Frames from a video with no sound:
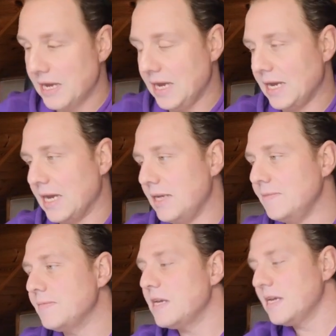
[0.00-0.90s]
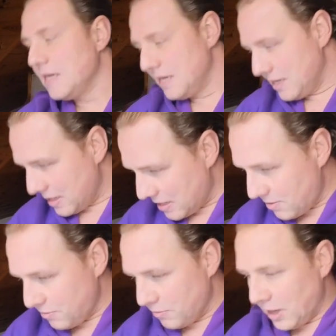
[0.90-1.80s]
Again,
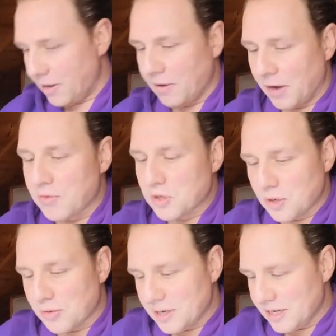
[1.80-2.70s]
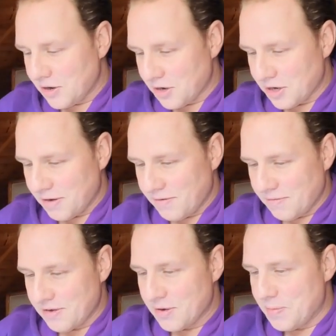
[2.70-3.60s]
I would already argue
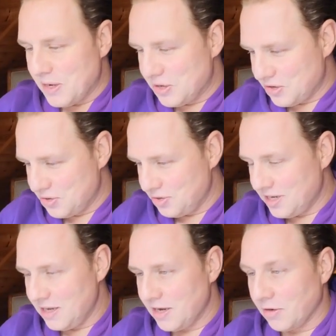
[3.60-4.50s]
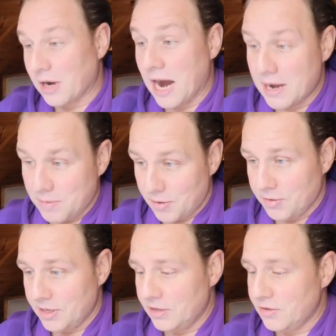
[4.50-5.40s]
we are a bit too deep, or I am
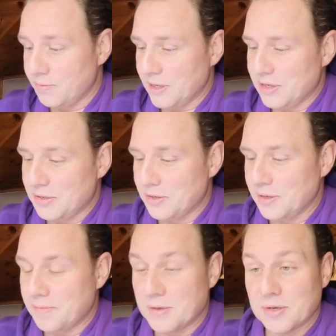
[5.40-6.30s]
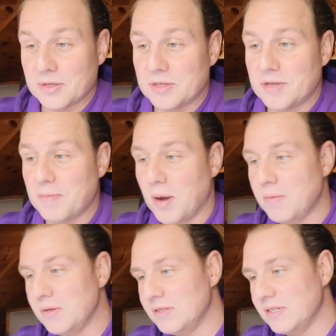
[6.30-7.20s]
already too deep, because the
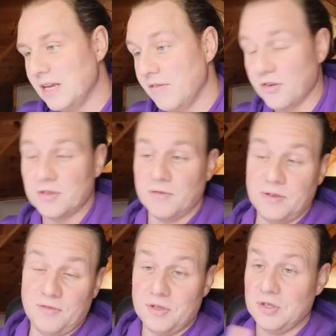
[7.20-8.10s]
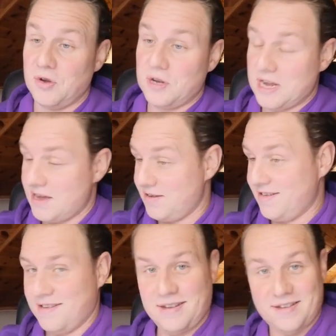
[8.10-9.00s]
bubbles, first of all, if you start out,
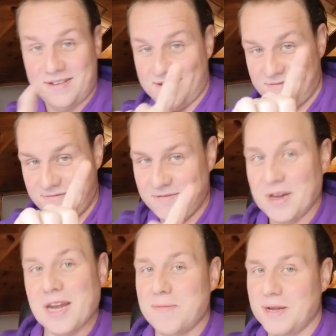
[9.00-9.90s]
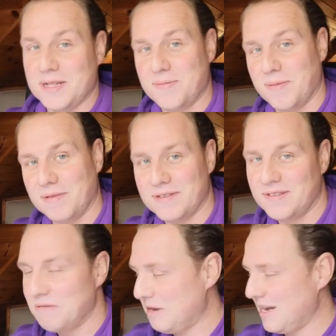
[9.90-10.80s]
listen, forget about the bubbles,
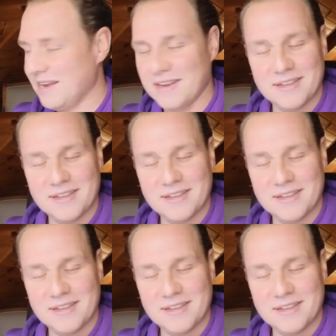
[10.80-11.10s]
really.